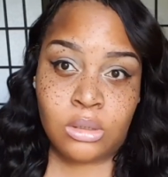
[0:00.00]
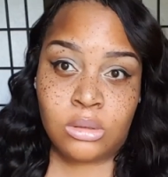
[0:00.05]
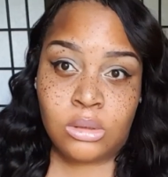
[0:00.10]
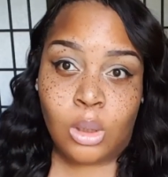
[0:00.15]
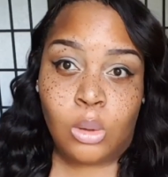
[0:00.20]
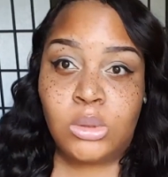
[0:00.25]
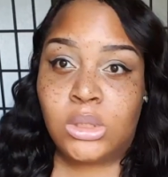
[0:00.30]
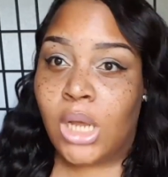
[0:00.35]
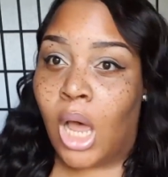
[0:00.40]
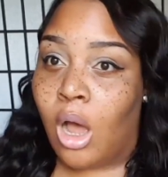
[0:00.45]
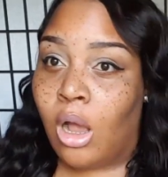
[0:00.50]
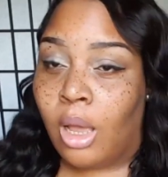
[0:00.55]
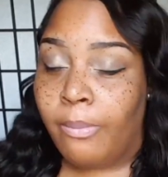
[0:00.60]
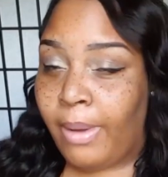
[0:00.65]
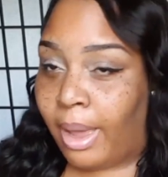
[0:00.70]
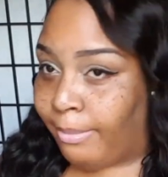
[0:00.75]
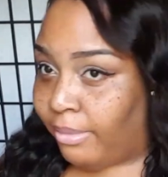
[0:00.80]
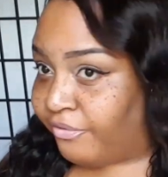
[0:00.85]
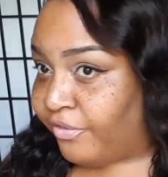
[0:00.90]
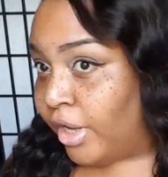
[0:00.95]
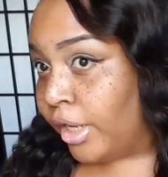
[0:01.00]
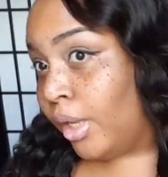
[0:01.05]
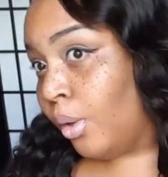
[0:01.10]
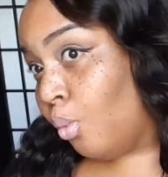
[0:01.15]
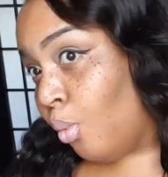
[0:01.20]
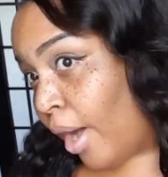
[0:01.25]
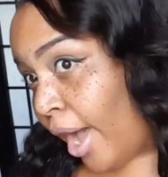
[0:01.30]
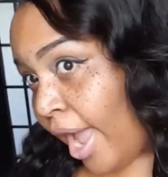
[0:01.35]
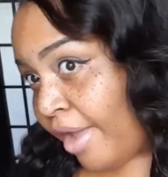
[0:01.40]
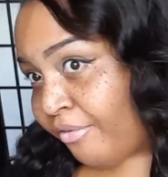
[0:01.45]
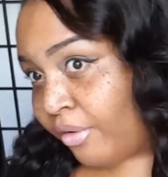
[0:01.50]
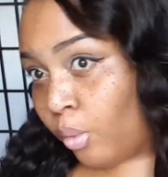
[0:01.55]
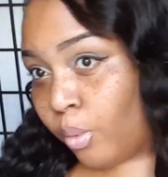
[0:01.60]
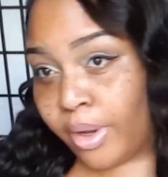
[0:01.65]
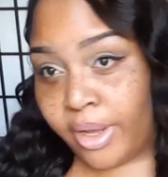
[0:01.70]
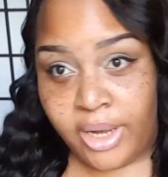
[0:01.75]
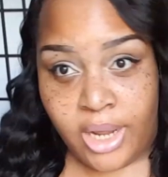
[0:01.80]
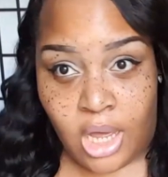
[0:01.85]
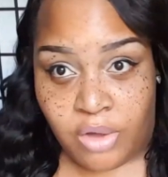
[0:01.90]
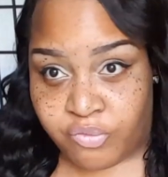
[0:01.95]
Don't talk about the fucking wife or
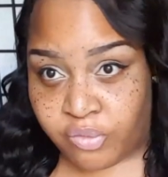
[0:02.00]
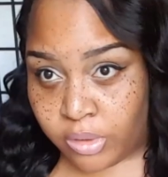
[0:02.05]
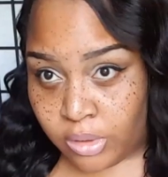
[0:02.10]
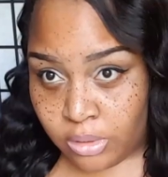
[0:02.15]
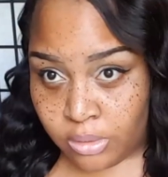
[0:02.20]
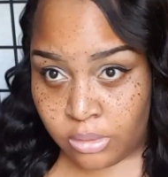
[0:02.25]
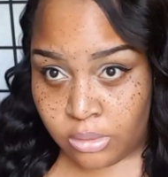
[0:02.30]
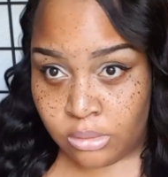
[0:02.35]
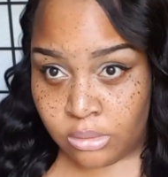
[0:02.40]
whatever.